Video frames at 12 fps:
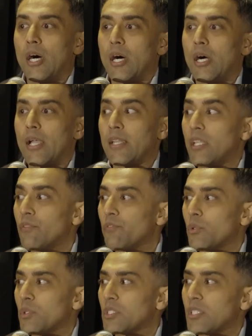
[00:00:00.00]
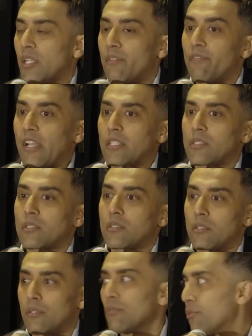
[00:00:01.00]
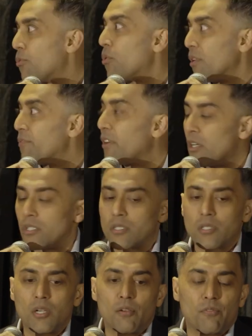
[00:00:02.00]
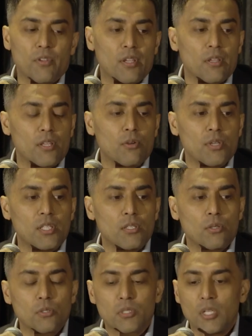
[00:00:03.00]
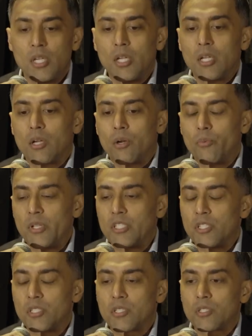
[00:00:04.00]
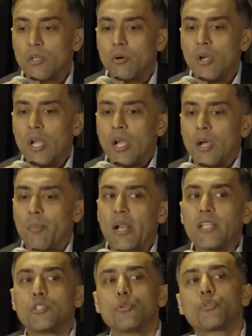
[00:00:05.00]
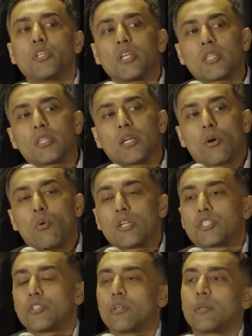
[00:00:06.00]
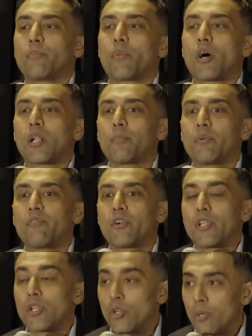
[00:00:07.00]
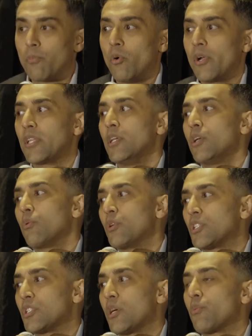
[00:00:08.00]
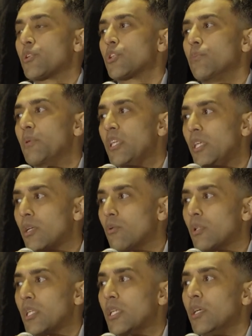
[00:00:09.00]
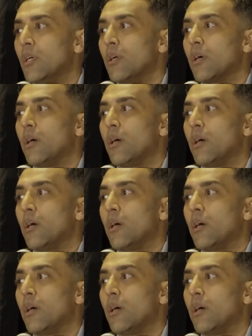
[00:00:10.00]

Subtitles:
an influence that affects the foreign affairs of in those regions. So, but I do think the questioner brought up a very good point, which is that we should be equally